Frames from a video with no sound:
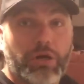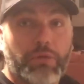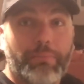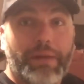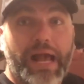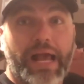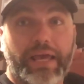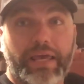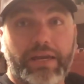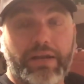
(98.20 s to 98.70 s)
I'll come
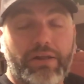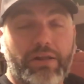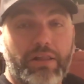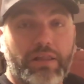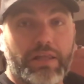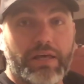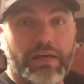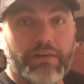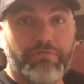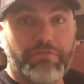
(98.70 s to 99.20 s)
back and
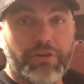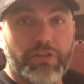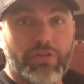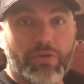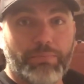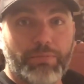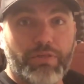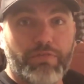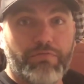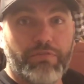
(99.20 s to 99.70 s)
I'll uh, finish
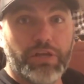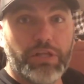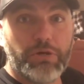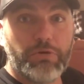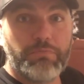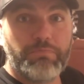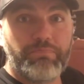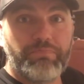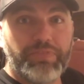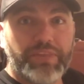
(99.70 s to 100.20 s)
up this
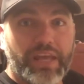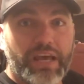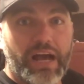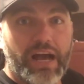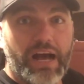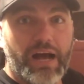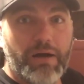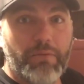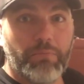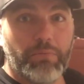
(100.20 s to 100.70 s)
video.
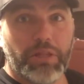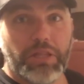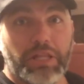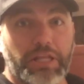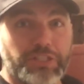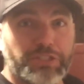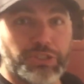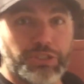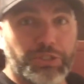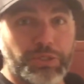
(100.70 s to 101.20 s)
Um,
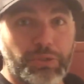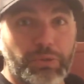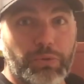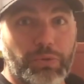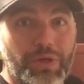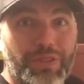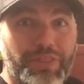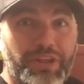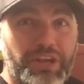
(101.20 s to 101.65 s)
let you know